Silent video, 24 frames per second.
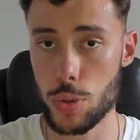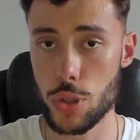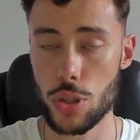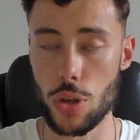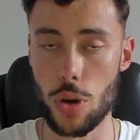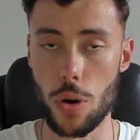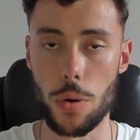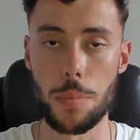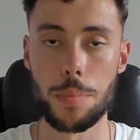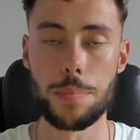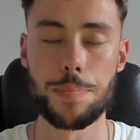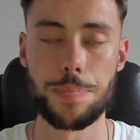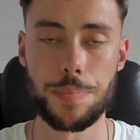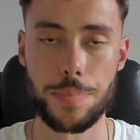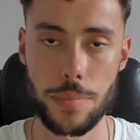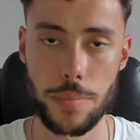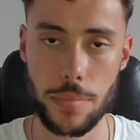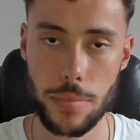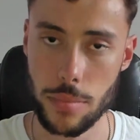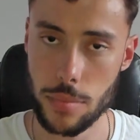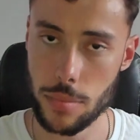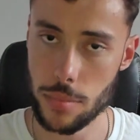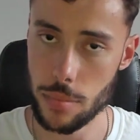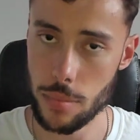So
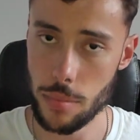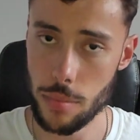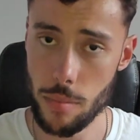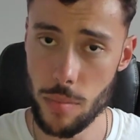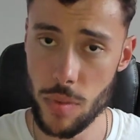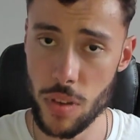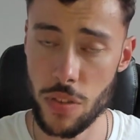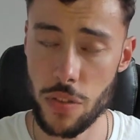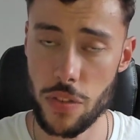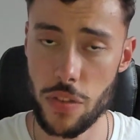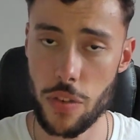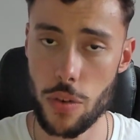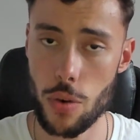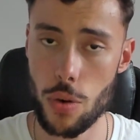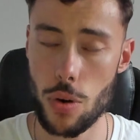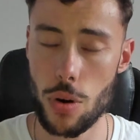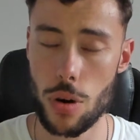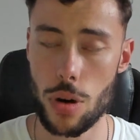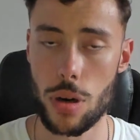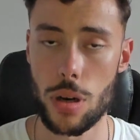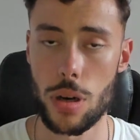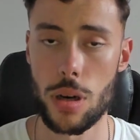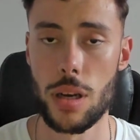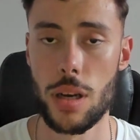
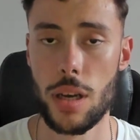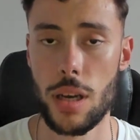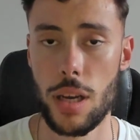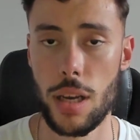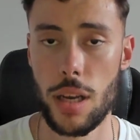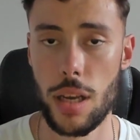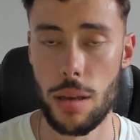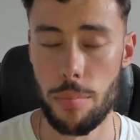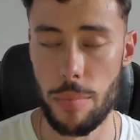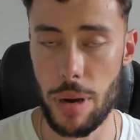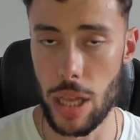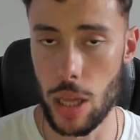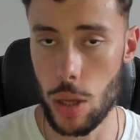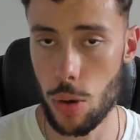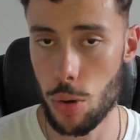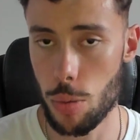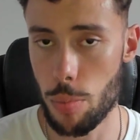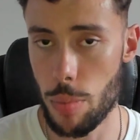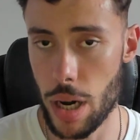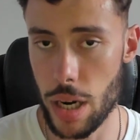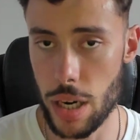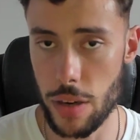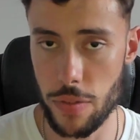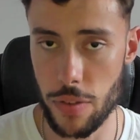for my lower
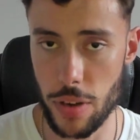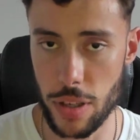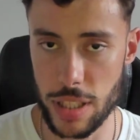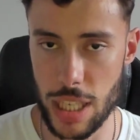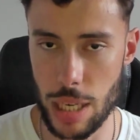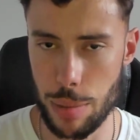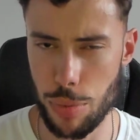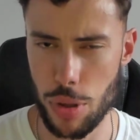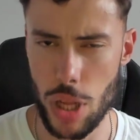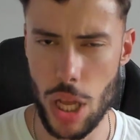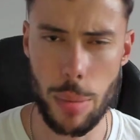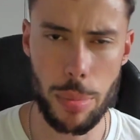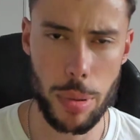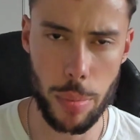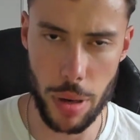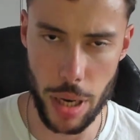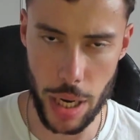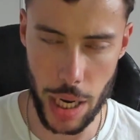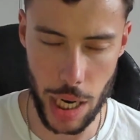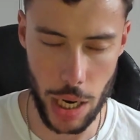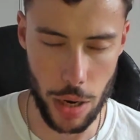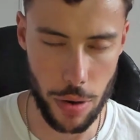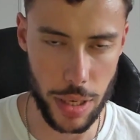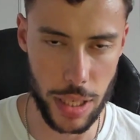body, for example, upper
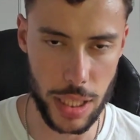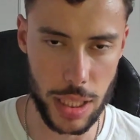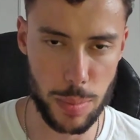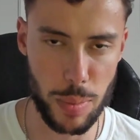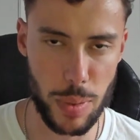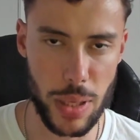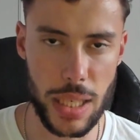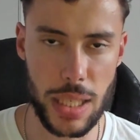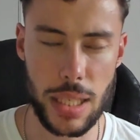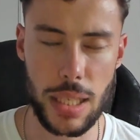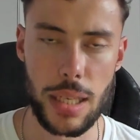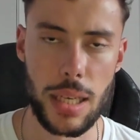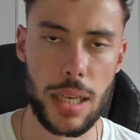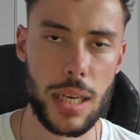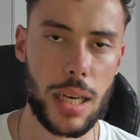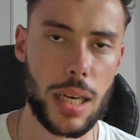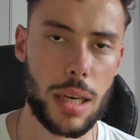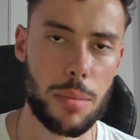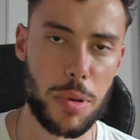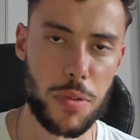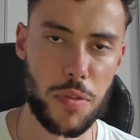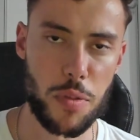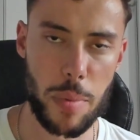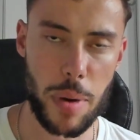body, I already explained it,
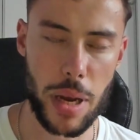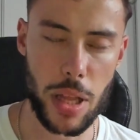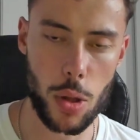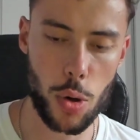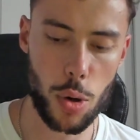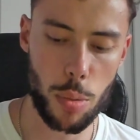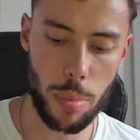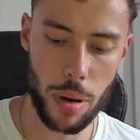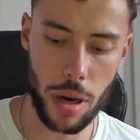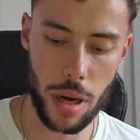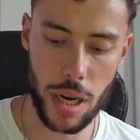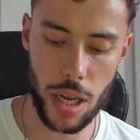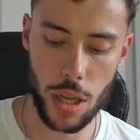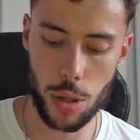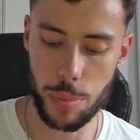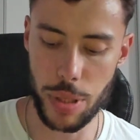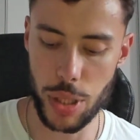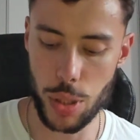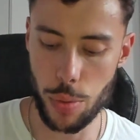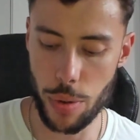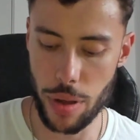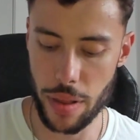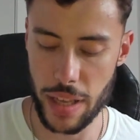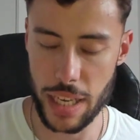but for my lower body, I'll be
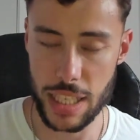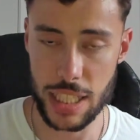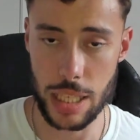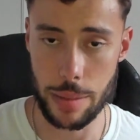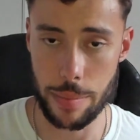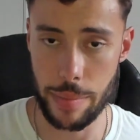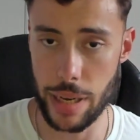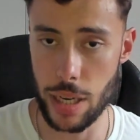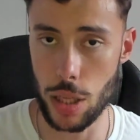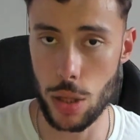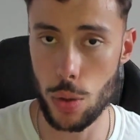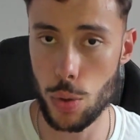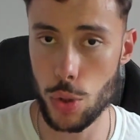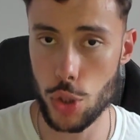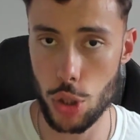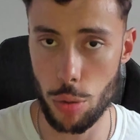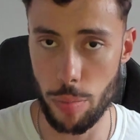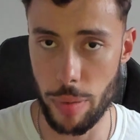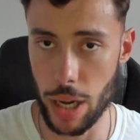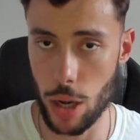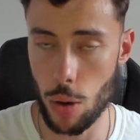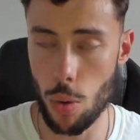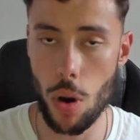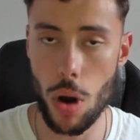doing things like my glutes or
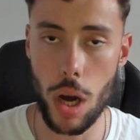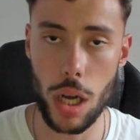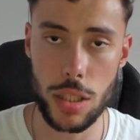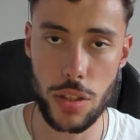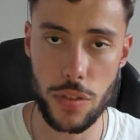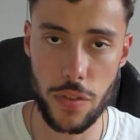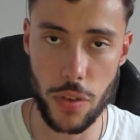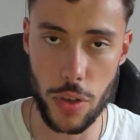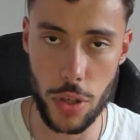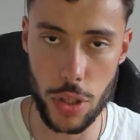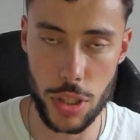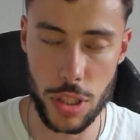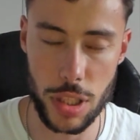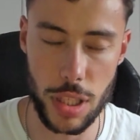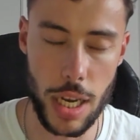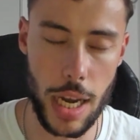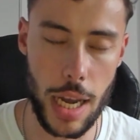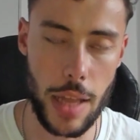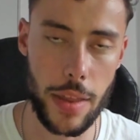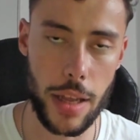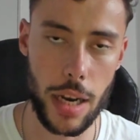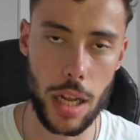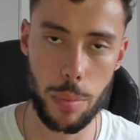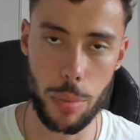my quads first,
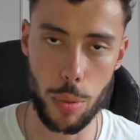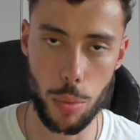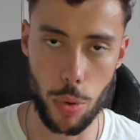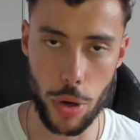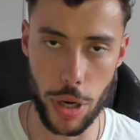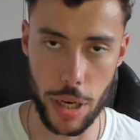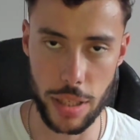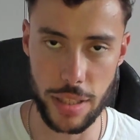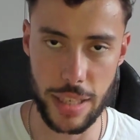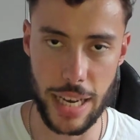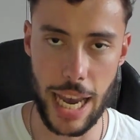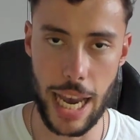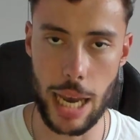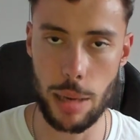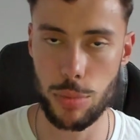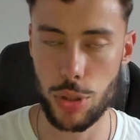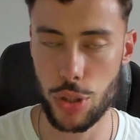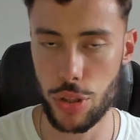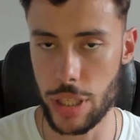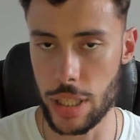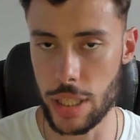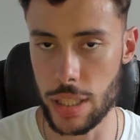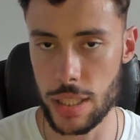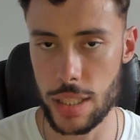and then I'll be working to
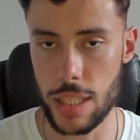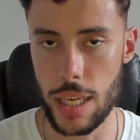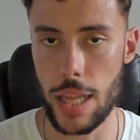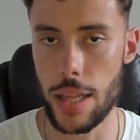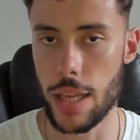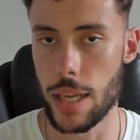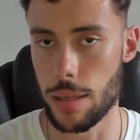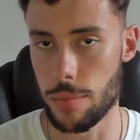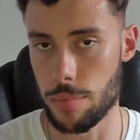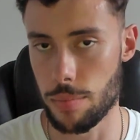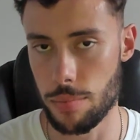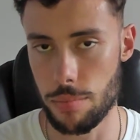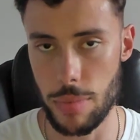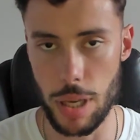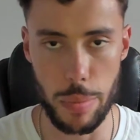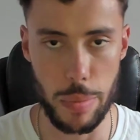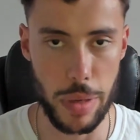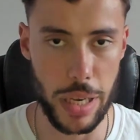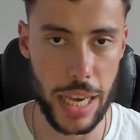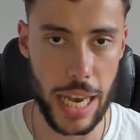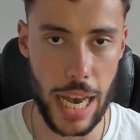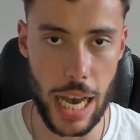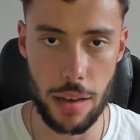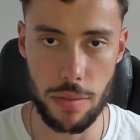hamstrings and then
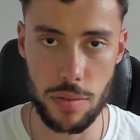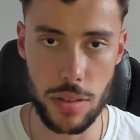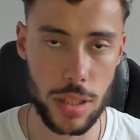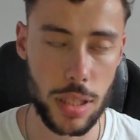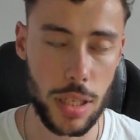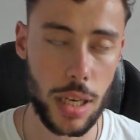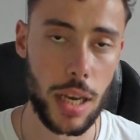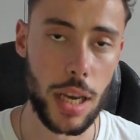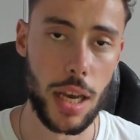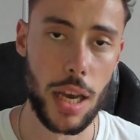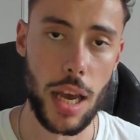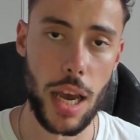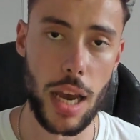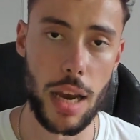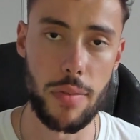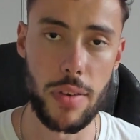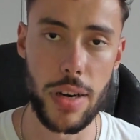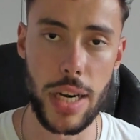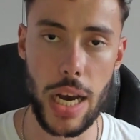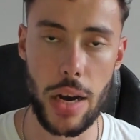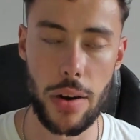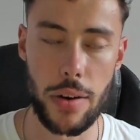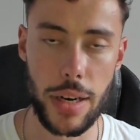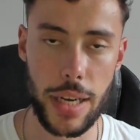maybe calves every
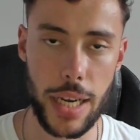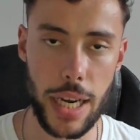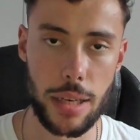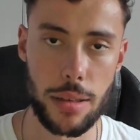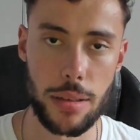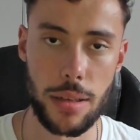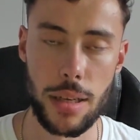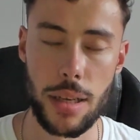now and again.